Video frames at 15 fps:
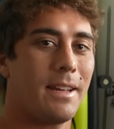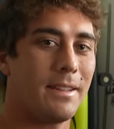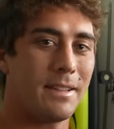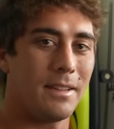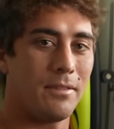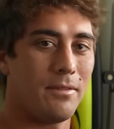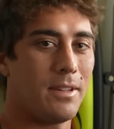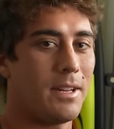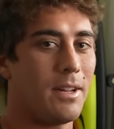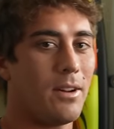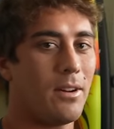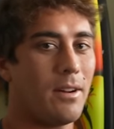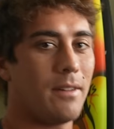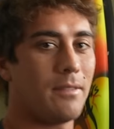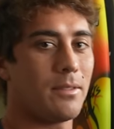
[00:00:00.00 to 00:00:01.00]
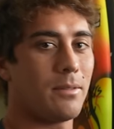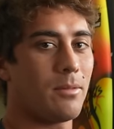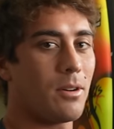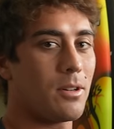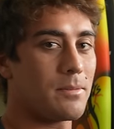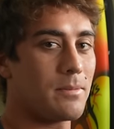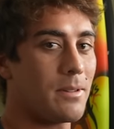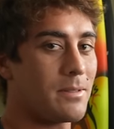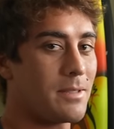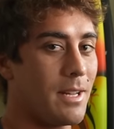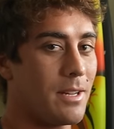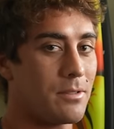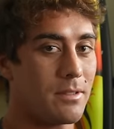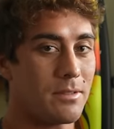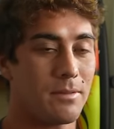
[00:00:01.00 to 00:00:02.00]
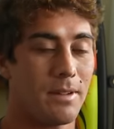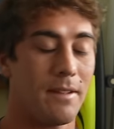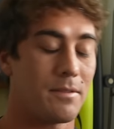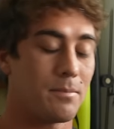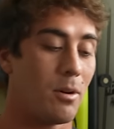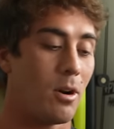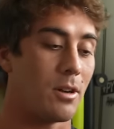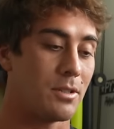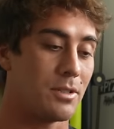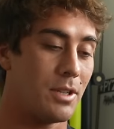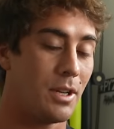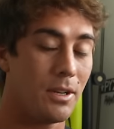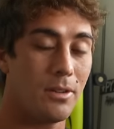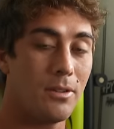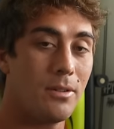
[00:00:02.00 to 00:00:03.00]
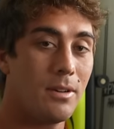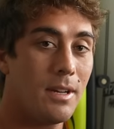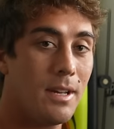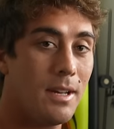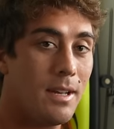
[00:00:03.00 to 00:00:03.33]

into the video of the world's most dangerous waves part two,